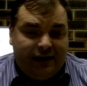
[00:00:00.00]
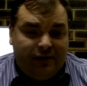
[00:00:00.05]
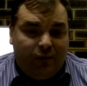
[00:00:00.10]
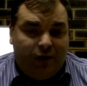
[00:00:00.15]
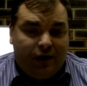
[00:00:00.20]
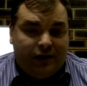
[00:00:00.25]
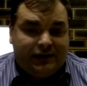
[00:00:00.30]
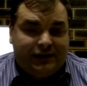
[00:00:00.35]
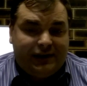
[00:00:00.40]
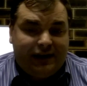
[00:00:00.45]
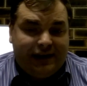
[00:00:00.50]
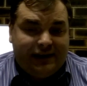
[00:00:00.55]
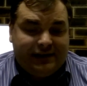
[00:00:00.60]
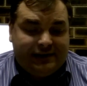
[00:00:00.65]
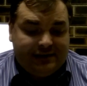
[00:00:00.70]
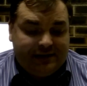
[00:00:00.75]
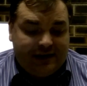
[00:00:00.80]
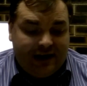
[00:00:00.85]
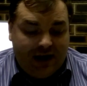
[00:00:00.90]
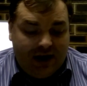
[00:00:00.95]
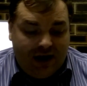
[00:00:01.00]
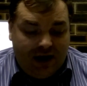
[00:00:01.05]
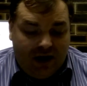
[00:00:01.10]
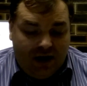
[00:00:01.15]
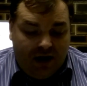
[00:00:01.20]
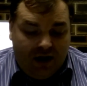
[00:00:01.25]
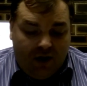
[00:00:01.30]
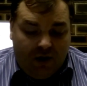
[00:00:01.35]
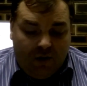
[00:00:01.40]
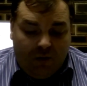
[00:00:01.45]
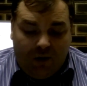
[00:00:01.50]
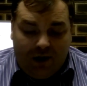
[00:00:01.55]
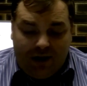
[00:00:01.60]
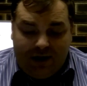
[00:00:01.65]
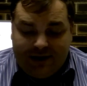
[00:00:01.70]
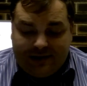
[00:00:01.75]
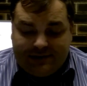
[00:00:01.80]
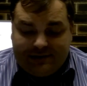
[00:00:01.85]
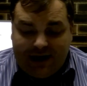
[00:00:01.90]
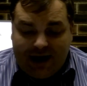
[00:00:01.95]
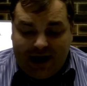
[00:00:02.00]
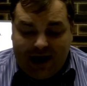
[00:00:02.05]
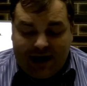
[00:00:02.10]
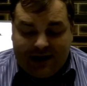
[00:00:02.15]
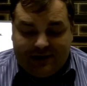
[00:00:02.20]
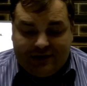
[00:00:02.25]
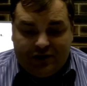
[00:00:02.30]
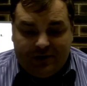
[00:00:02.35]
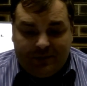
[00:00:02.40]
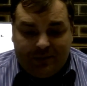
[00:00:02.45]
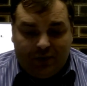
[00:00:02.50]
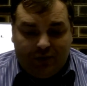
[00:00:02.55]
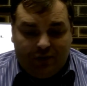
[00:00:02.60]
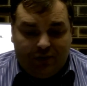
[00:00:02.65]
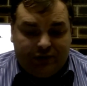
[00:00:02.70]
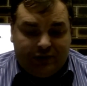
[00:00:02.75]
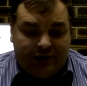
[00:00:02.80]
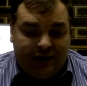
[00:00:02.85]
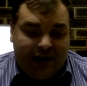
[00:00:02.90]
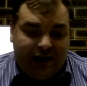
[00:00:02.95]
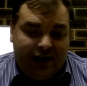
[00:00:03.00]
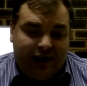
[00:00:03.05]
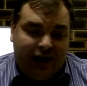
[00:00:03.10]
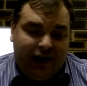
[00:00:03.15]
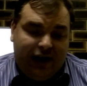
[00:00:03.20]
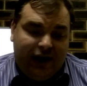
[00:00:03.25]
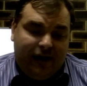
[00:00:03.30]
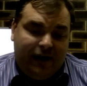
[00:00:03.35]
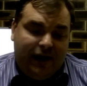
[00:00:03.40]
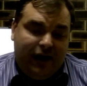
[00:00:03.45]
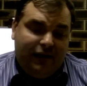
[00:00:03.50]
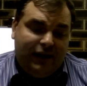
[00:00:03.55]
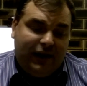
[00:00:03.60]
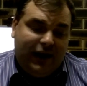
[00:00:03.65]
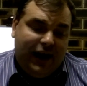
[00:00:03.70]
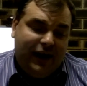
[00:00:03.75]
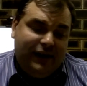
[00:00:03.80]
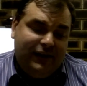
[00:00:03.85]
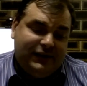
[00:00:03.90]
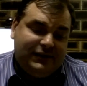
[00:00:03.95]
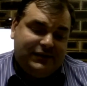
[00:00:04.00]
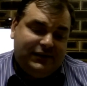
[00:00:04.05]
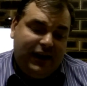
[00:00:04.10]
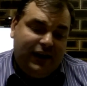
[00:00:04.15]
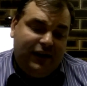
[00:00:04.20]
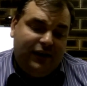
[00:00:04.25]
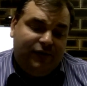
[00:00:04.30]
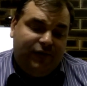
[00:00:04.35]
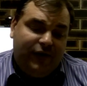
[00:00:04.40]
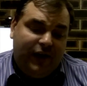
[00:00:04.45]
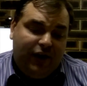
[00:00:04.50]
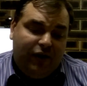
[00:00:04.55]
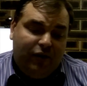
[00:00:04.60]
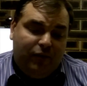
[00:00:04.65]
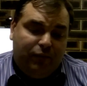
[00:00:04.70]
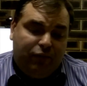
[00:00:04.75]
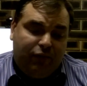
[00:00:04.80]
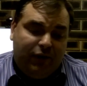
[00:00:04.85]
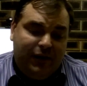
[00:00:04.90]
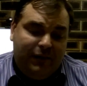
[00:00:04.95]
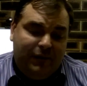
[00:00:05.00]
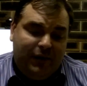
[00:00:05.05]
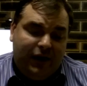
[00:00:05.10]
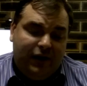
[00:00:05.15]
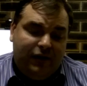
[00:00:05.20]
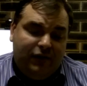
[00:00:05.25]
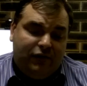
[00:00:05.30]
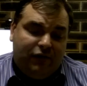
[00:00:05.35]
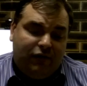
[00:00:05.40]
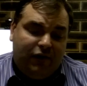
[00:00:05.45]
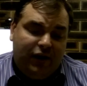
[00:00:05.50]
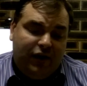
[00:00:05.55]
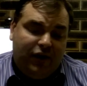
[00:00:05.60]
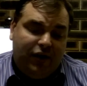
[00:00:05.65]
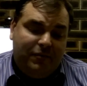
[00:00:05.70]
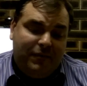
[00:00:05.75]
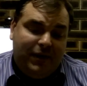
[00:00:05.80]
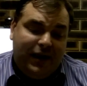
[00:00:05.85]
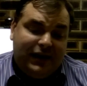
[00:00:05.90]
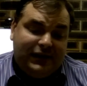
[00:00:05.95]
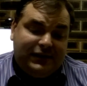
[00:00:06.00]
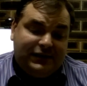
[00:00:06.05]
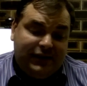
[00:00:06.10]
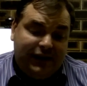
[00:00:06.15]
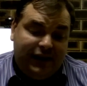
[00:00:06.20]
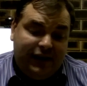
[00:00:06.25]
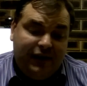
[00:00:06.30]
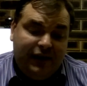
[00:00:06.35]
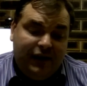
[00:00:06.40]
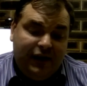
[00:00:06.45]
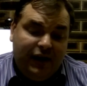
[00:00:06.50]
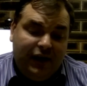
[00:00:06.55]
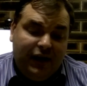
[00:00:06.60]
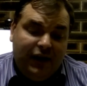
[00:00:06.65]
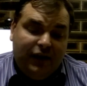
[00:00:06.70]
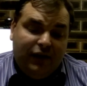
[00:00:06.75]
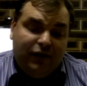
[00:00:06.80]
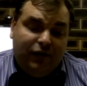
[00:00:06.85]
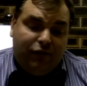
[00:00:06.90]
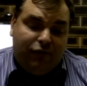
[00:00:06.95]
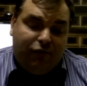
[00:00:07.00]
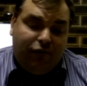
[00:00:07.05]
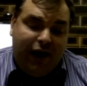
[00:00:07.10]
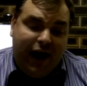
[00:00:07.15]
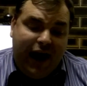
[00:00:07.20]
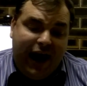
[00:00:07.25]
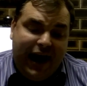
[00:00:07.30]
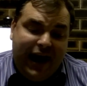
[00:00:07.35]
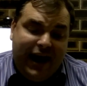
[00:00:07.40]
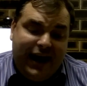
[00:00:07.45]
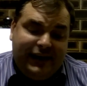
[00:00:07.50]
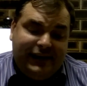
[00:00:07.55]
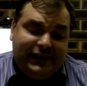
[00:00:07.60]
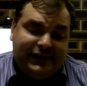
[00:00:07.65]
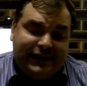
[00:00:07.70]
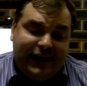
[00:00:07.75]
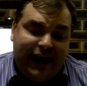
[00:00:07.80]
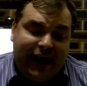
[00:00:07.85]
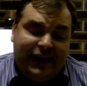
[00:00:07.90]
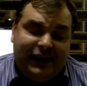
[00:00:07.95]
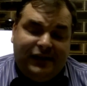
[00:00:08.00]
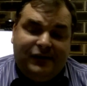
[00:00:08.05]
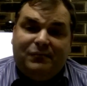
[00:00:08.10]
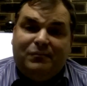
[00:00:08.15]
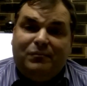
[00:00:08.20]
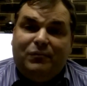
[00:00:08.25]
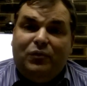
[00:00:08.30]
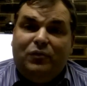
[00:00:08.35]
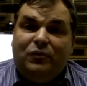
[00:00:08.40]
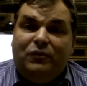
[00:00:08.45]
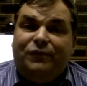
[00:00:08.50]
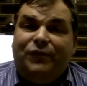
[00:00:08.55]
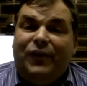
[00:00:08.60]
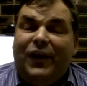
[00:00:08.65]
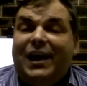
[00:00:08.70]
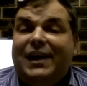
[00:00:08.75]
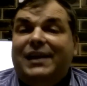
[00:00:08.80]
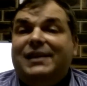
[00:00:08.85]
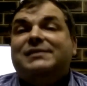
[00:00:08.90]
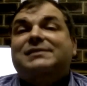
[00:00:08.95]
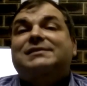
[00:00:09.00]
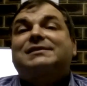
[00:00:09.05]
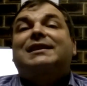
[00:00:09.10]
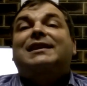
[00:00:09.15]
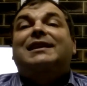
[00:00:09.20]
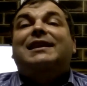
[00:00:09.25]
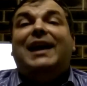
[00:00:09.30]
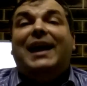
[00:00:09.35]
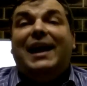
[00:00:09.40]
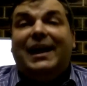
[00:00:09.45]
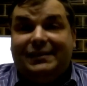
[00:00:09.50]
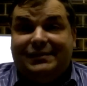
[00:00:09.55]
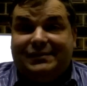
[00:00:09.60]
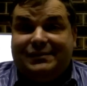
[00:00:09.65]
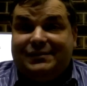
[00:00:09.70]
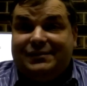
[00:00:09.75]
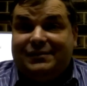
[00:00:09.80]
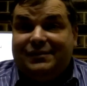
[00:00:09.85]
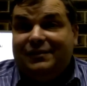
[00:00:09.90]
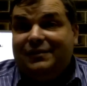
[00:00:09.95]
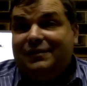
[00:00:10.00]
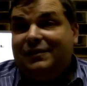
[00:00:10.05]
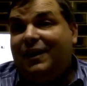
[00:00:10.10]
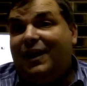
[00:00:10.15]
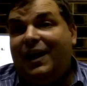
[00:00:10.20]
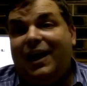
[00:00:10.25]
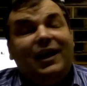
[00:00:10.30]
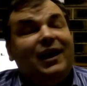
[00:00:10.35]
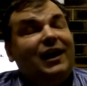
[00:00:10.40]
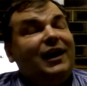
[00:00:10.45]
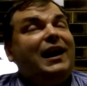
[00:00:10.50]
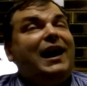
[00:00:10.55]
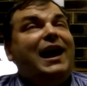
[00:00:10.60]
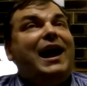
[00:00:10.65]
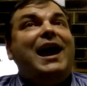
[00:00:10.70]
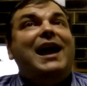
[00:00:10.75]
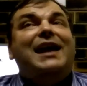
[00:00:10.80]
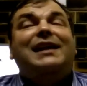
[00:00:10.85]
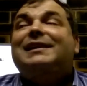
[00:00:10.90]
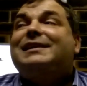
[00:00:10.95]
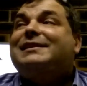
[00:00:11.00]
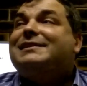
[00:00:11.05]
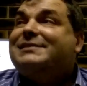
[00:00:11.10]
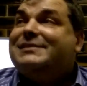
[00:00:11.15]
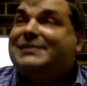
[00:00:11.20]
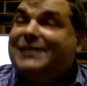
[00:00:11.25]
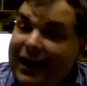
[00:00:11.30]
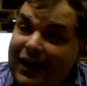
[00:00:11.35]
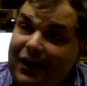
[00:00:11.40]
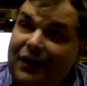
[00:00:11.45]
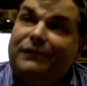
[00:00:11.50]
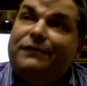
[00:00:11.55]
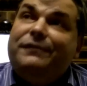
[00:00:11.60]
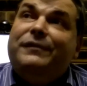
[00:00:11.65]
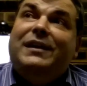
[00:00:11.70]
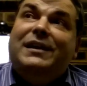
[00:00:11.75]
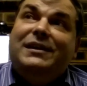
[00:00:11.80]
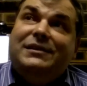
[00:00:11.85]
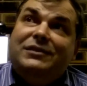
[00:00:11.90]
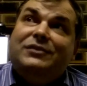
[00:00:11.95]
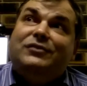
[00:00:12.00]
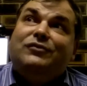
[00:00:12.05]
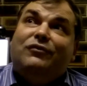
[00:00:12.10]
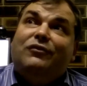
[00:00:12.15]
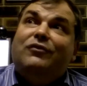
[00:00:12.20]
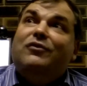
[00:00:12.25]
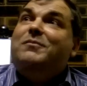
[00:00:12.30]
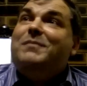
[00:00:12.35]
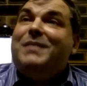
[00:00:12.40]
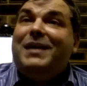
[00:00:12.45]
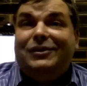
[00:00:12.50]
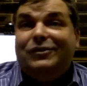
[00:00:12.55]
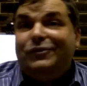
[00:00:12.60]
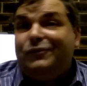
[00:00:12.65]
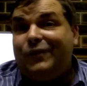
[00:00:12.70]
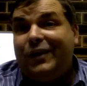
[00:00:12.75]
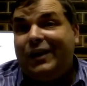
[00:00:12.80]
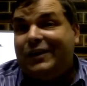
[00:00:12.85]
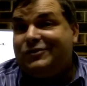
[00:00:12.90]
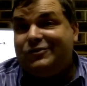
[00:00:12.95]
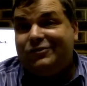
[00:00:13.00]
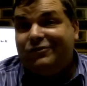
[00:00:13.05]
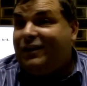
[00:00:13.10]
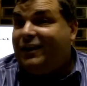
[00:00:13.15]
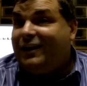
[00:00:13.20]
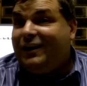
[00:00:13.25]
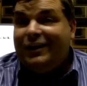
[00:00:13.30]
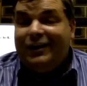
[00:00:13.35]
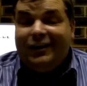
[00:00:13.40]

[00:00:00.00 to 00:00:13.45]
what does what does Archibald think here. Okay, the Zenith El Primo Chronomaster. Grand Date Moon Phase? Yes. I gotta hand it. Zenith is a true manufacturer